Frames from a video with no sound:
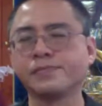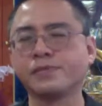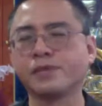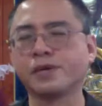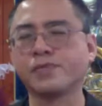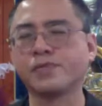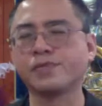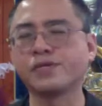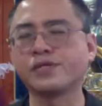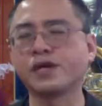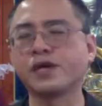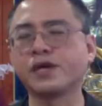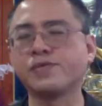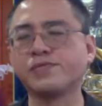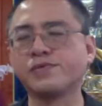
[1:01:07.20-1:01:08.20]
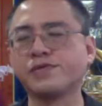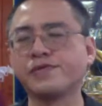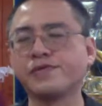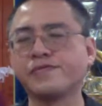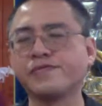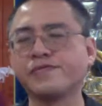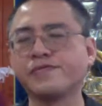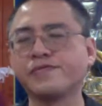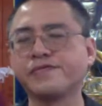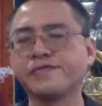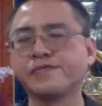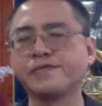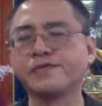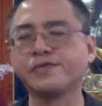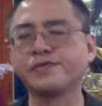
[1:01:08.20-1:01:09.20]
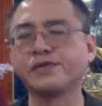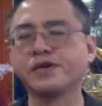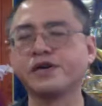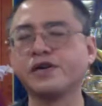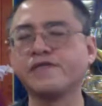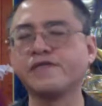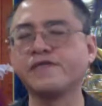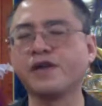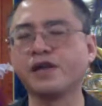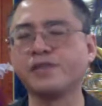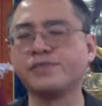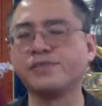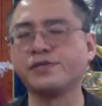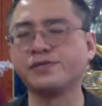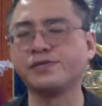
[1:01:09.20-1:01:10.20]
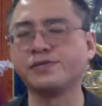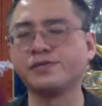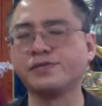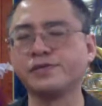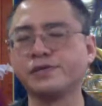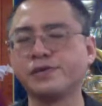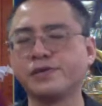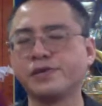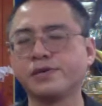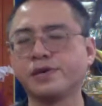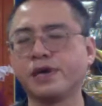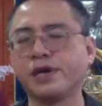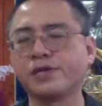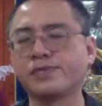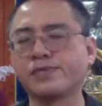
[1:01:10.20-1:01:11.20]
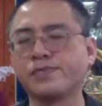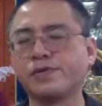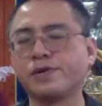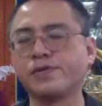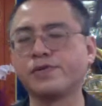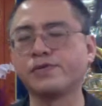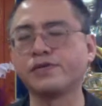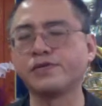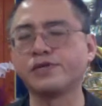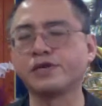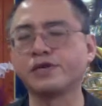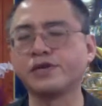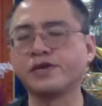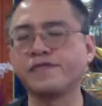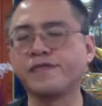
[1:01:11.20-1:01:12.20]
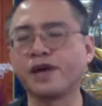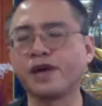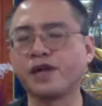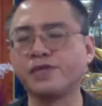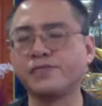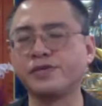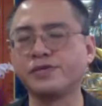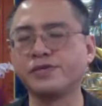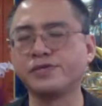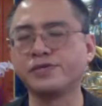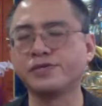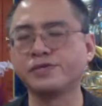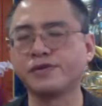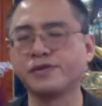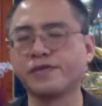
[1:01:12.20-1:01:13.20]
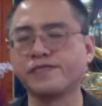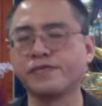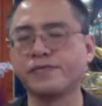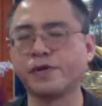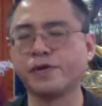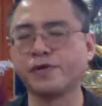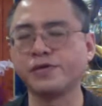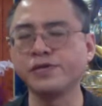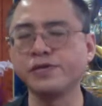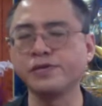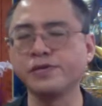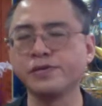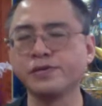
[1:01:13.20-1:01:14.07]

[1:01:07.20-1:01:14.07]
And we start with the earth element, exploring the earth elements of the body,